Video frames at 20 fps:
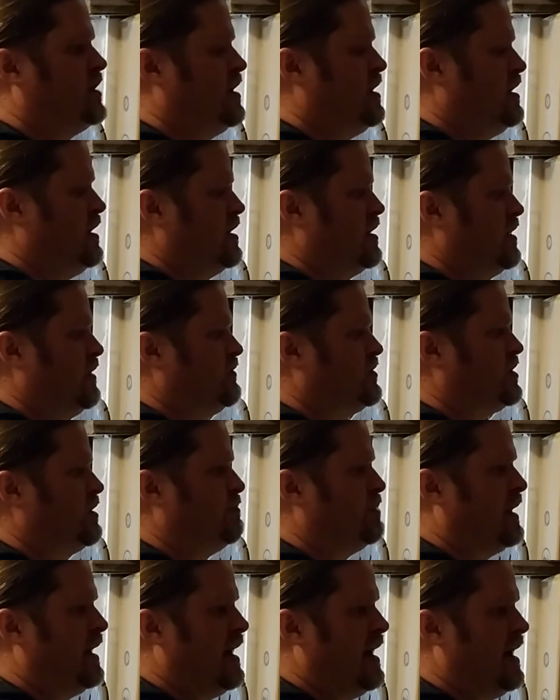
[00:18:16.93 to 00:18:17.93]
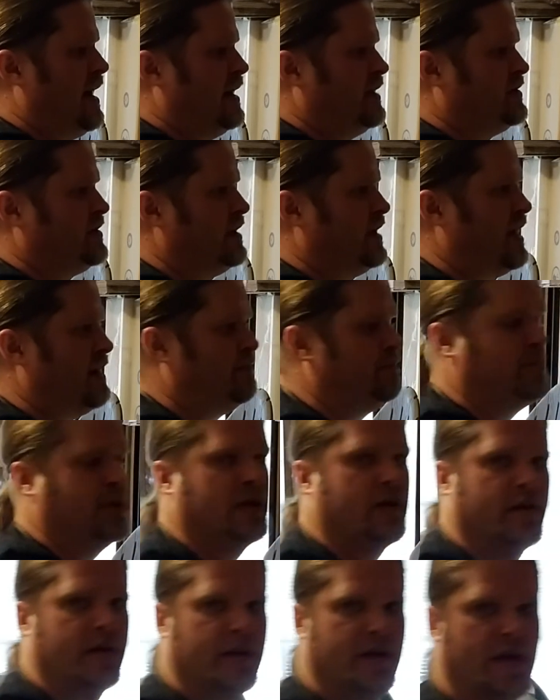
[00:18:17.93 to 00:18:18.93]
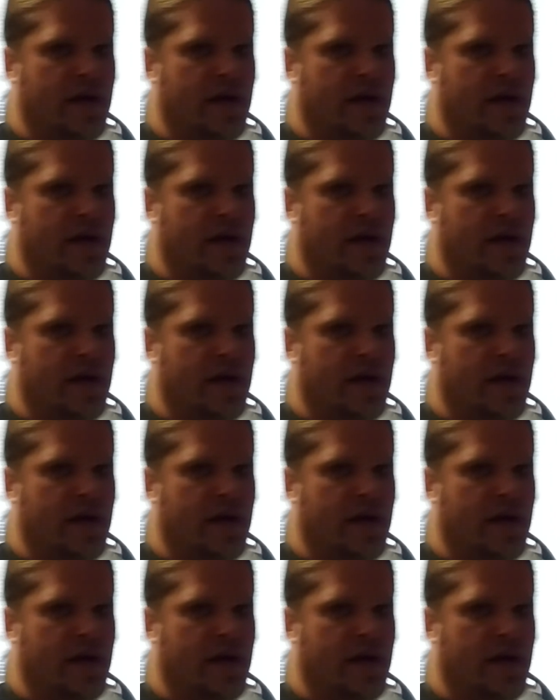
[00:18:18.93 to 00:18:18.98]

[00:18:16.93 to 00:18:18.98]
here of supplies that I'm building